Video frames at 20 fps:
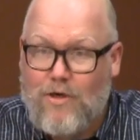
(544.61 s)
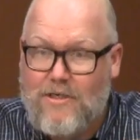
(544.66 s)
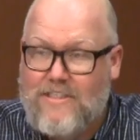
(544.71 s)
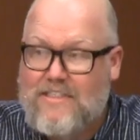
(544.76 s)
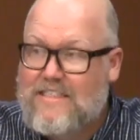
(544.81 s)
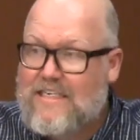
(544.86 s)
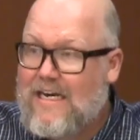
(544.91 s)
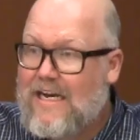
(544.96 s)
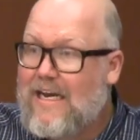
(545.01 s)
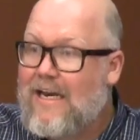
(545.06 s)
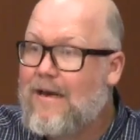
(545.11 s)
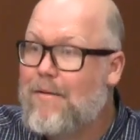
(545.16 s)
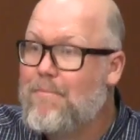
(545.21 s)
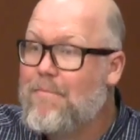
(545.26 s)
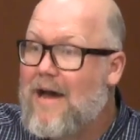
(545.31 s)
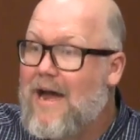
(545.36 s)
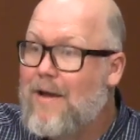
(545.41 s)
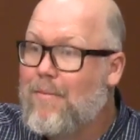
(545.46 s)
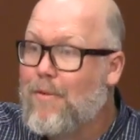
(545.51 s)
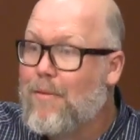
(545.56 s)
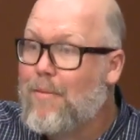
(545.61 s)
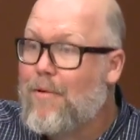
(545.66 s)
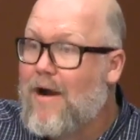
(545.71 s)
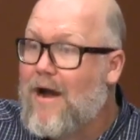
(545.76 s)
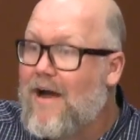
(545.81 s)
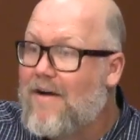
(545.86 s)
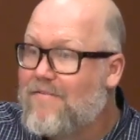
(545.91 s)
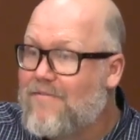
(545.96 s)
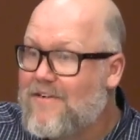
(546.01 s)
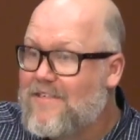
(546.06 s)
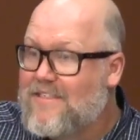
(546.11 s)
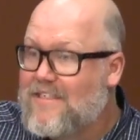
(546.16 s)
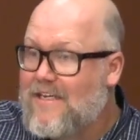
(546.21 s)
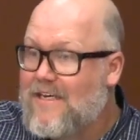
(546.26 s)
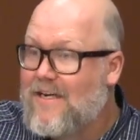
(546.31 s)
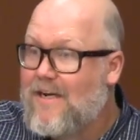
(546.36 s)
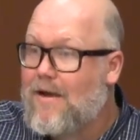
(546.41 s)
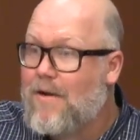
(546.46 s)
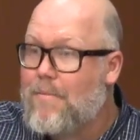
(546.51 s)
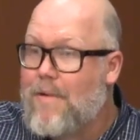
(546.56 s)
seeing Bible
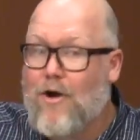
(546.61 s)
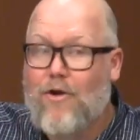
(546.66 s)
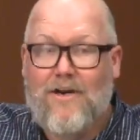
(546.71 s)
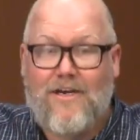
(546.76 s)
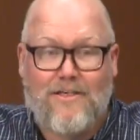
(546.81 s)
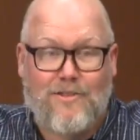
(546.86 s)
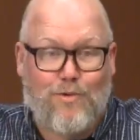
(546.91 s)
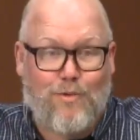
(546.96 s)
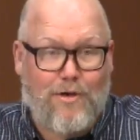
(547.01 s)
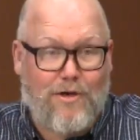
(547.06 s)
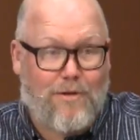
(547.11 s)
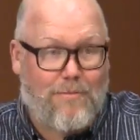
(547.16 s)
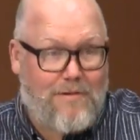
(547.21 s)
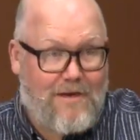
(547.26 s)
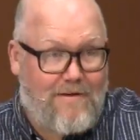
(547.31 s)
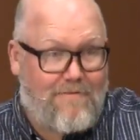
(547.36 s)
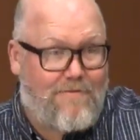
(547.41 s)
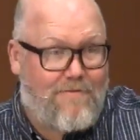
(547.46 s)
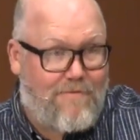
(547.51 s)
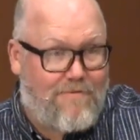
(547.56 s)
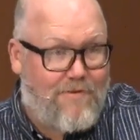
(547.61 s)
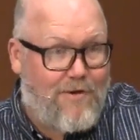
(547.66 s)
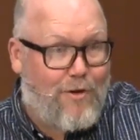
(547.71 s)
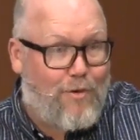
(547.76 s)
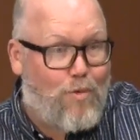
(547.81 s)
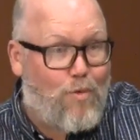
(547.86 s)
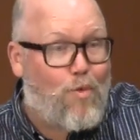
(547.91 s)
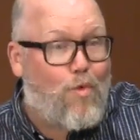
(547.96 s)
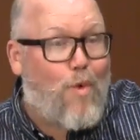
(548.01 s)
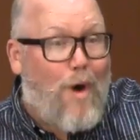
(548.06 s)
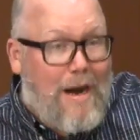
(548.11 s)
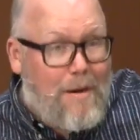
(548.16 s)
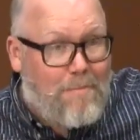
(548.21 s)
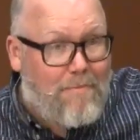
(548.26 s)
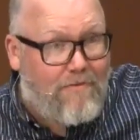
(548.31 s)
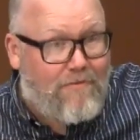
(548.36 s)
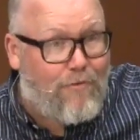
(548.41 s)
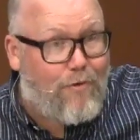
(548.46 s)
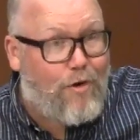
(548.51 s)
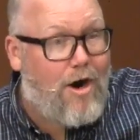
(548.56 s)
prophecy about Israel being fulfilled right
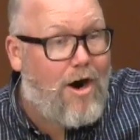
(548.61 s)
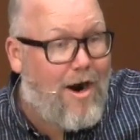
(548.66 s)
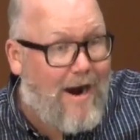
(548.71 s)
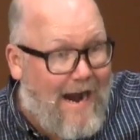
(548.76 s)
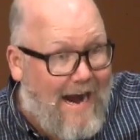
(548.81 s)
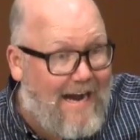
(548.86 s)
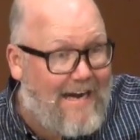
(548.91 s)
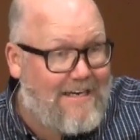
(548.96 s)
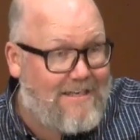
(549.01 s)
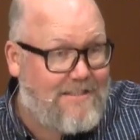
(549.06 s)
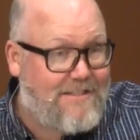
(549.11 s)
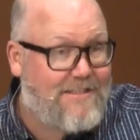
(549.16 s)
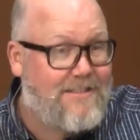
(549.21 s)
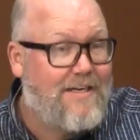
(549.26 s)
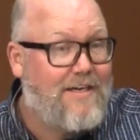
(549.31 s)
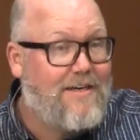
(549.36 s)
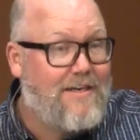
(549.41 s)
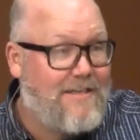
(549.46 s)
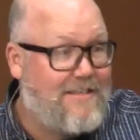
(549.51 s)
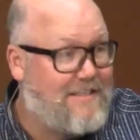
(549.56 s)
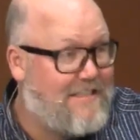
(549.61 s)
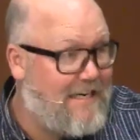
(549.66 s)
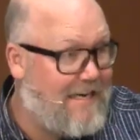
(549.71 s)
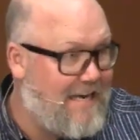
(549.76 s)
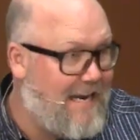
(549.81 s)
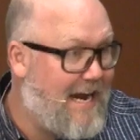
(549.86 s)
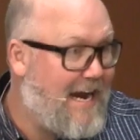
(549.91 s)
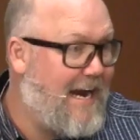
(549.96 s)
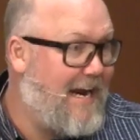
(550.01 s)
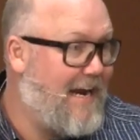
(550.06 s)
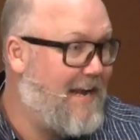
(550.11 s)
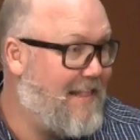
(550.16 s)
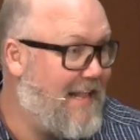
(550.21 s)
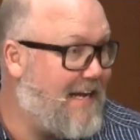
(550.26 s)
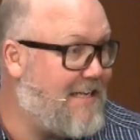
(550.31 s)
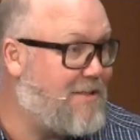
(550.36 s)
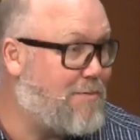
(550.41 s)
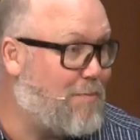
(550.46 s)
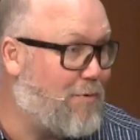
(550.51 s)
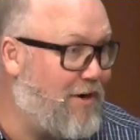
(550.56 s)
before our eyes today. And
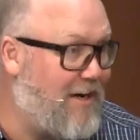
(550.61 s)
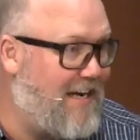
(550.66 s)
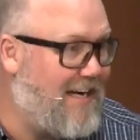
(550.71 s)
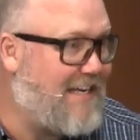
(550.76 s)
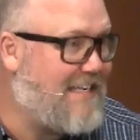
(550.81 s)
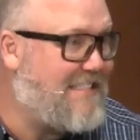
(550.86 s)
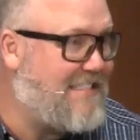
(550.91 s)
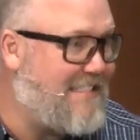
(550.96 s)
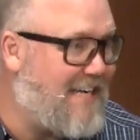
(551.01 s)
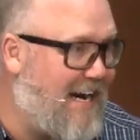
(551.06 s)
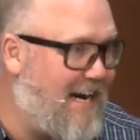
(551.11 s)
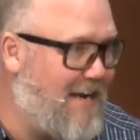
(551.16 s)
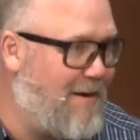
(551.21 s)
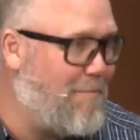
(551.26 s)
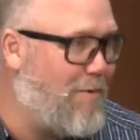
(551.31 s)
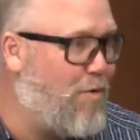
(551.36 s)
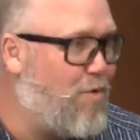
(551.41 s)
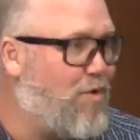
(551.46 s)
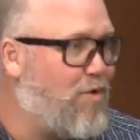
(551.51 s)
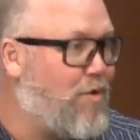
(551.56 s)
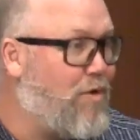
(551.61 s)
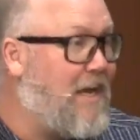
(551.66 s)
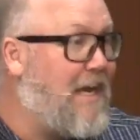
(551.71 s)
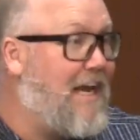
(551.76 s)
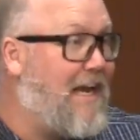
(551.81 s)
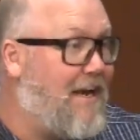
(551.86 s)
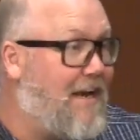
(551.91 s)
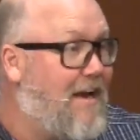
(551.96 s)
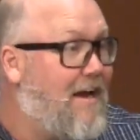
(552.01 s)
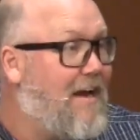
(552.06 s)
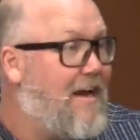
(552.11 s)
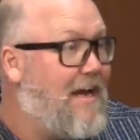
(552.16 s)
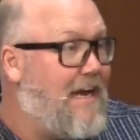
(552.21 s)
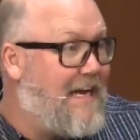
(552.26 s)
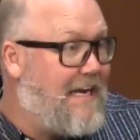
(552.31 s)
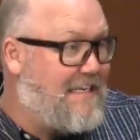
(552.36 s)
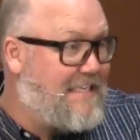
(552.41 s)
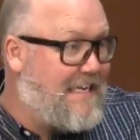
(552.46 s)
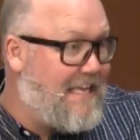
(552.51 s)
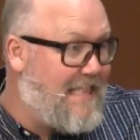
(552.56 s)
that's pretty exciting. But we'll get
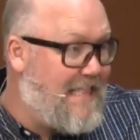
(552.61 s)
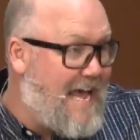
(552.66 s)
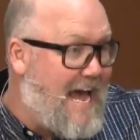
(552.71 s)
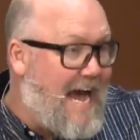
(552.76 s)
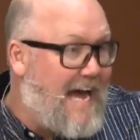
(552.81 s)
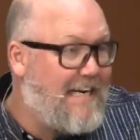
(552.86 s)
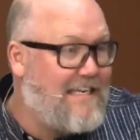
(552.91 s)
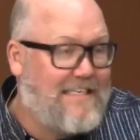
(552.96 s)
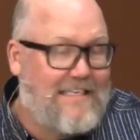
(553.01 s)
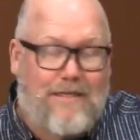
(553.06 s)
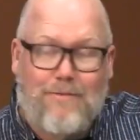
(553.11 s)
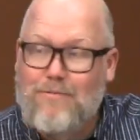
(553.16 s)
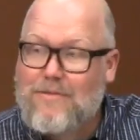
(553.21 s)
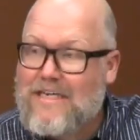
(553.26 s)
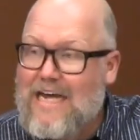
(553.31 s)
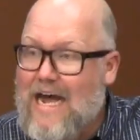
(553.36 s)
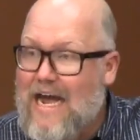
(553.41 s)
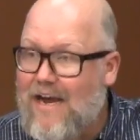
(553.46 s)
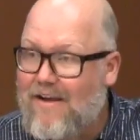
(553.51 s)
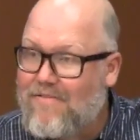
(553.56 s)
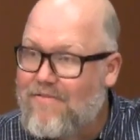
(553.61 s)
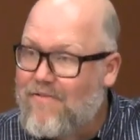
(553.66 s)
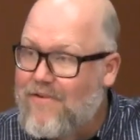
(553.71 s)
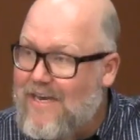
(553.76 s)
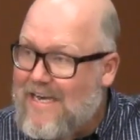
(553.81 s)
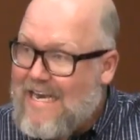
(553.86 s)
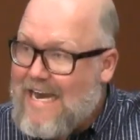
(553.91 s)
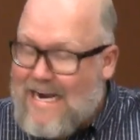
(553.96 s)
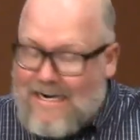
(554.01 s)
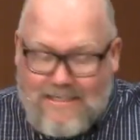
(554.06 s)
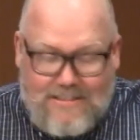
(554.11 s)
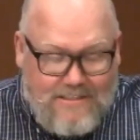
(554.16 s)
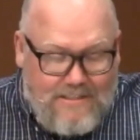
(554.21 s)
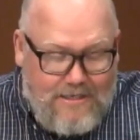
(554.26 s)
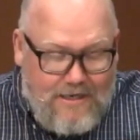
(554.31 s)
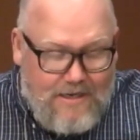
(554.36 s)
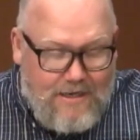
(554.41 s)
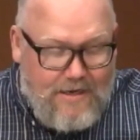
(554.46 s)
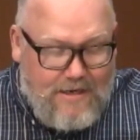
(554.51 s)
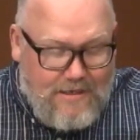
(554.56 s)
into that deep dive
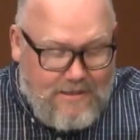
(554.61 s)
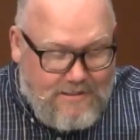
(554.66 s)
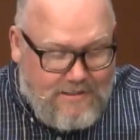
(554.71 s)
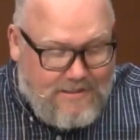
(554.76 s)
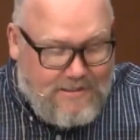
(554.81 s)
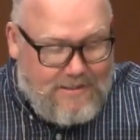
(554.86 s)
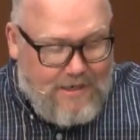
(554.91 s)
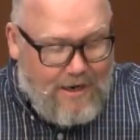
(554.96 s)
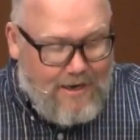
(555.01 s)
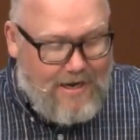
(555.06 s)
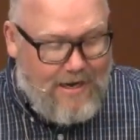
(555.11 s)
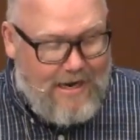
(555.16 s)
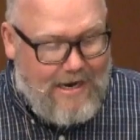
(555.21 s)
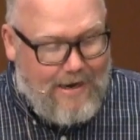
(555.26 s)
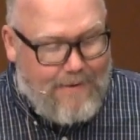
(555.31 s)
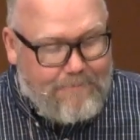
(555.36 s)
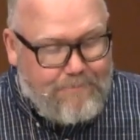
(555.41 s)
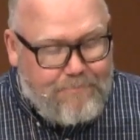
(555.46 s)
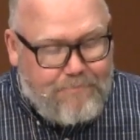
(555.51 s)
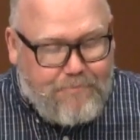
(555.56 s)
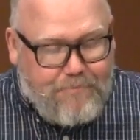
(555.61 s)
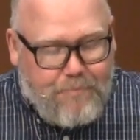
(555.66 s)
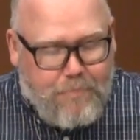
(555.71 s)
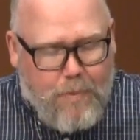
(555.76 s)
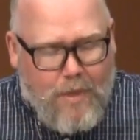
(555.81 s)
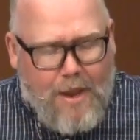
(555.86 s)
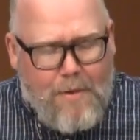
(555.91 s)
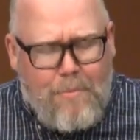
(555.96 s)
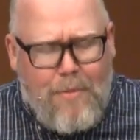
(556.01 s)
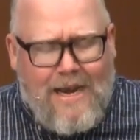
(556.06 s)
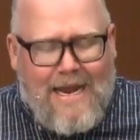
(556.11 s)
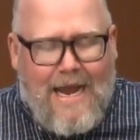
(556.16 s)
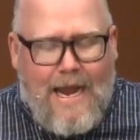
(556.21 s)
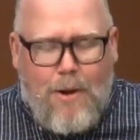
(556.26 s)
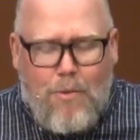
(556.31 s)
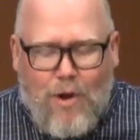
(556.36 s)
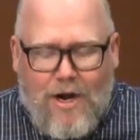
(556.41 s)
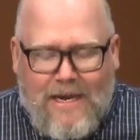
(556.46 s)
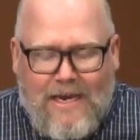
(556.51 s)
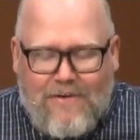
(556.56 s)
next Sunday. But I
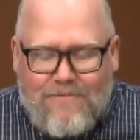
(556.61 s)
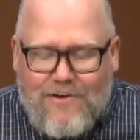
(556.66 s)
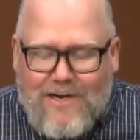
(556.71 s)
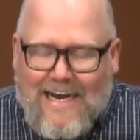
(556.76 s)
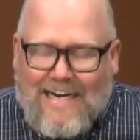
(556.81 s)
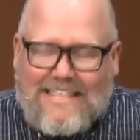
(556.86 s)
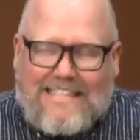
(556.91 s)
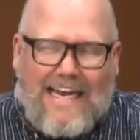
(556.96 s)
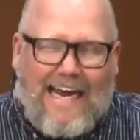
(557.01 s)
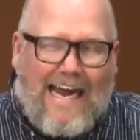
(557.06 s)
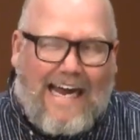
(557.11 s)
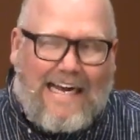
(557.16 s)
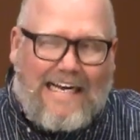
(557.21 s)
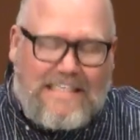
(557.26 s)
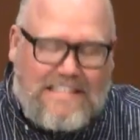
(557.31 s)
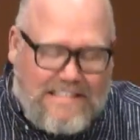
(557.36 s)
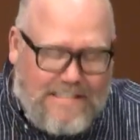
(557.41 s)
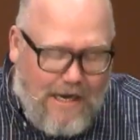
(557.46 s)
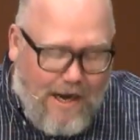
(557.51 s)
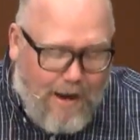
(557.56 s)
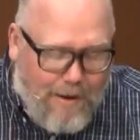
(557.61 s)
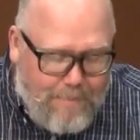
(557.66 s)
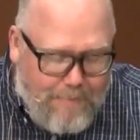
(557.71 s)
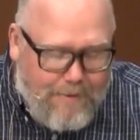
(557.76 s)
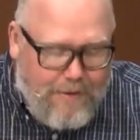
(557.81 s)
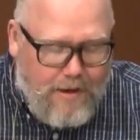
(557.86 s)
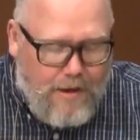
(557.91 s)
want to give you guys a heads up.